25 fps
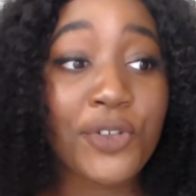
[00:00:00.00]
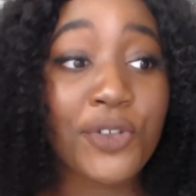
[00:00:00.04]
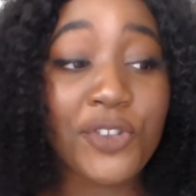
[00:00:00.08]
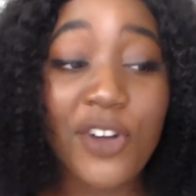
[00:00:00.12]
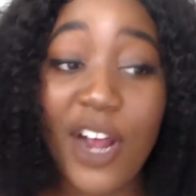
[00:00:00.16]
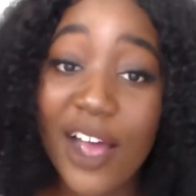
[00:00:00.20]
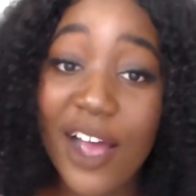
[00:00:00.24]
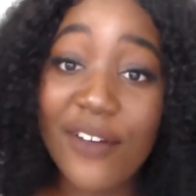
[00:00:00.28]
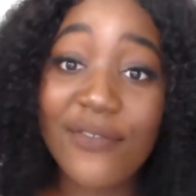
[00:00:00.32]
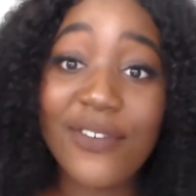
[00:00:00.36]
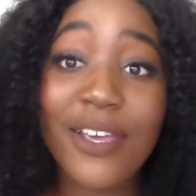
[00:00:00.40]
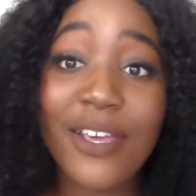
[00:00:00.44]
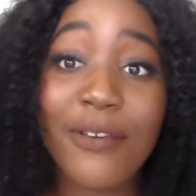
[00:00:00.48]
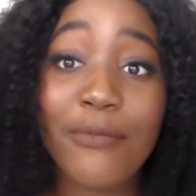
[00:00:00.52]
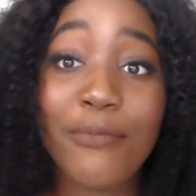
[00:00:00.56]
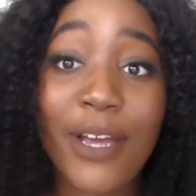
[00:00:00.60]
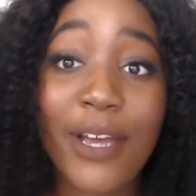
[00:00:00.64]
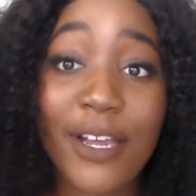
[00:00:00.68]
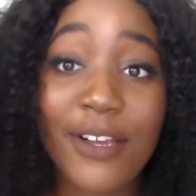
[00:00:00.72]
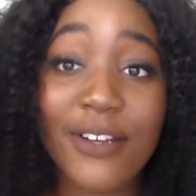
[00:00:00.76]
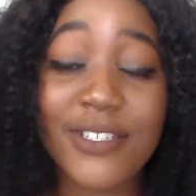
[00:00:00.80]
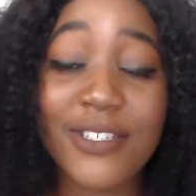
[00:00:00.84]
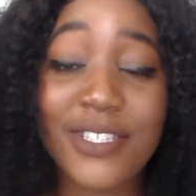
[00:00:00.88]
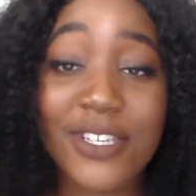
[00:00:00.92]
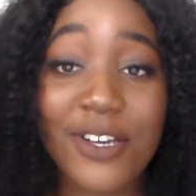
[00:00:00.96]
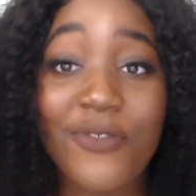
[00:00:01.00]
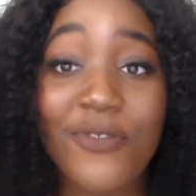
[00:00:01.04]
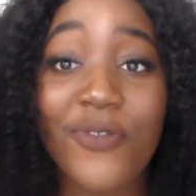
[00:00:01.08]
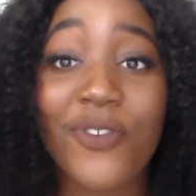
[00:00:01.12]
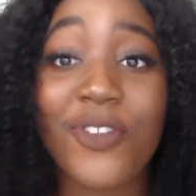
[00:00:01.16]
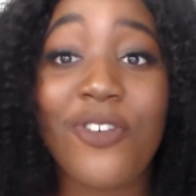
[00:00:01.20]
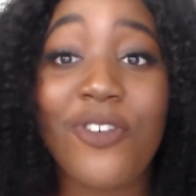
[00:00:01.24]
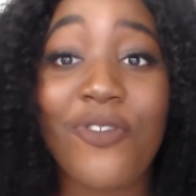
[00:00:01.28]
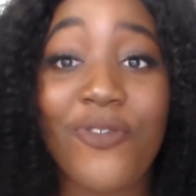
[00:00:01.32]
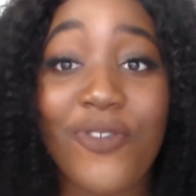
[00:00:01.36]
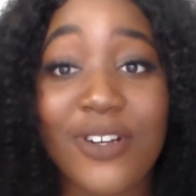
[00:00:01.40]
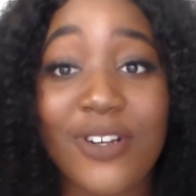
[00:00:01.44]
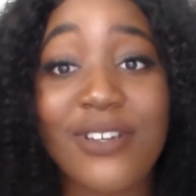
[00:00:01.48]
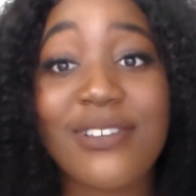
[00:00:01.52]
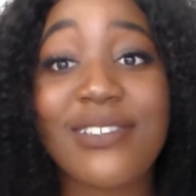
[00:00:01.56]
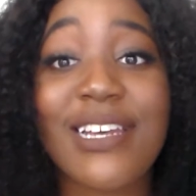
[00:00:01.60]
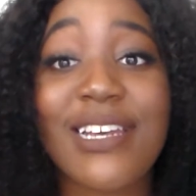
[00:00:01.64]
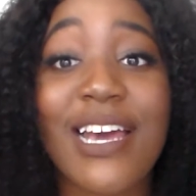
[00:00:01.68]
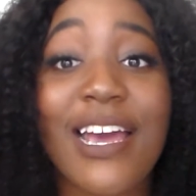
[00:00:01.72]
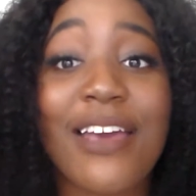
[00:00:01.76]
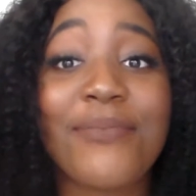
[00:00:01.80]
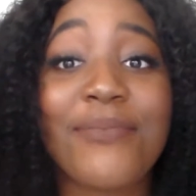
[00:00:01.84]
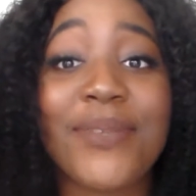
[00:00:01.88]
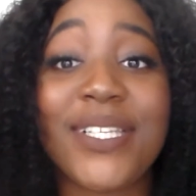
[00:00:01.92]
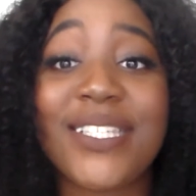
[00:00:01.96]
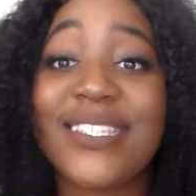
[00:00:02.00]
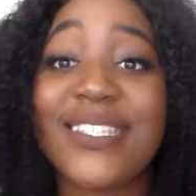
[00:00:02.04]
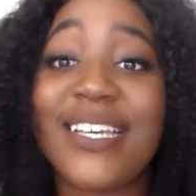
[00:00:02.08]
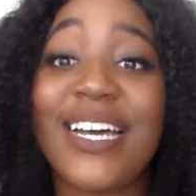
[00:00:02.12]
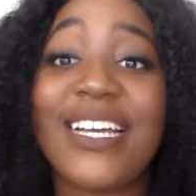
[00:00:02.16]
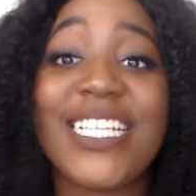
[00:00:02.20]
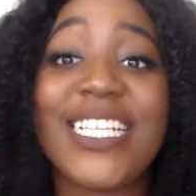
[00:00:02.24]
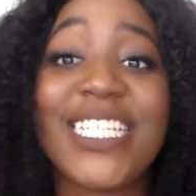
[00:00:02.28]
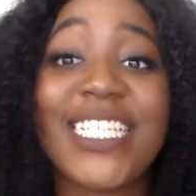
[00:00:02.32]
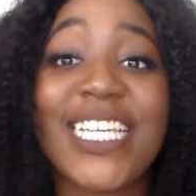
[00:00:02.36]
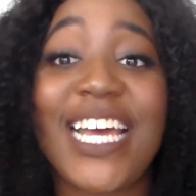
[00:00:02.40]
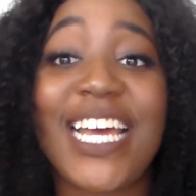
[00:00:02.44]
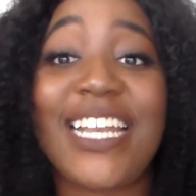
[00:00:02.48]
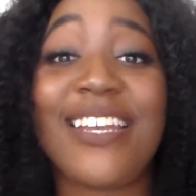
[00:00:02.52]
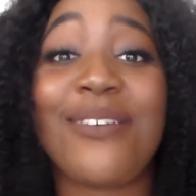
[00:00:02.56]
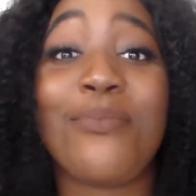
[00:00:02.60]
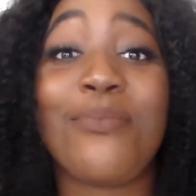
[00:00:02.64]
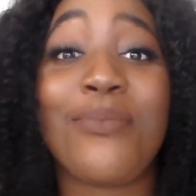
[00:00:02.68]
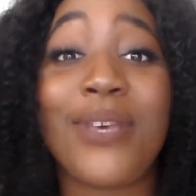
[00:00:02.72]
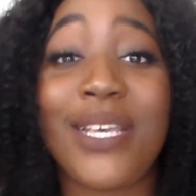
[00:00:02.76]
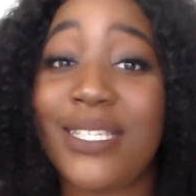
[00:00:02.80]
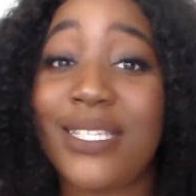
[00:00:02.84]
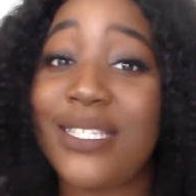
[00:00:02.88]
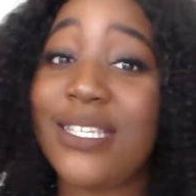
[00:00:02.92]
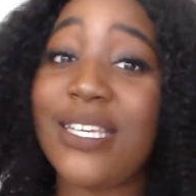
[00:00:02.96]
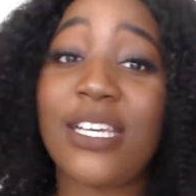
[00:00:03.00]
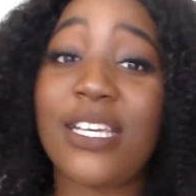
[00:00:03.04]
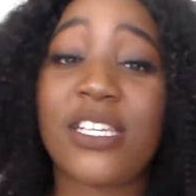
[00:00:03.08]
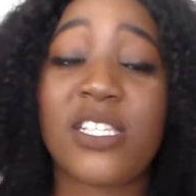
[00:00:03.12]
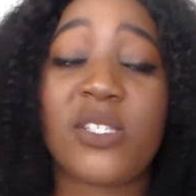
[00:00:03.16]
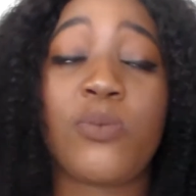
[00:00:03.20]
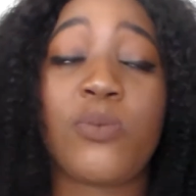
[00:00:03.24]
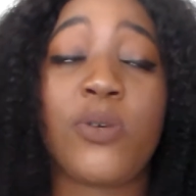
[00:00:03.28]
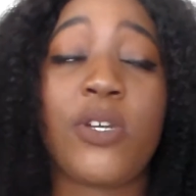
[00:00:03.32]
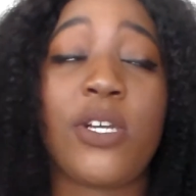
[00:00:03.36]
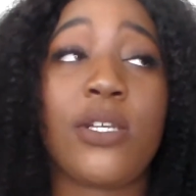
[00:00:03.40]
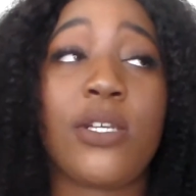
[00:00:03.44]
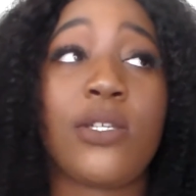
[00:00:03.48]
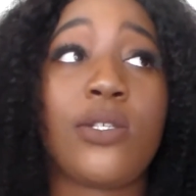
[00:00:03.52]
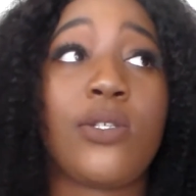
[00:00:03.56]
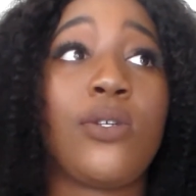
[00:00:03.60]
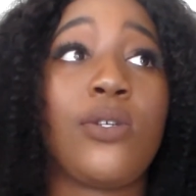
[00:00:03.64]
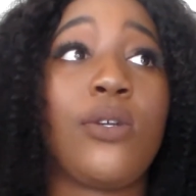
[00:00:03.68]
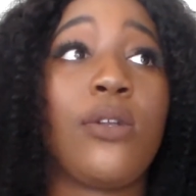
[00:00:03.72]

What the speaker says: traveling by yourself for the first time is such an amazing experience.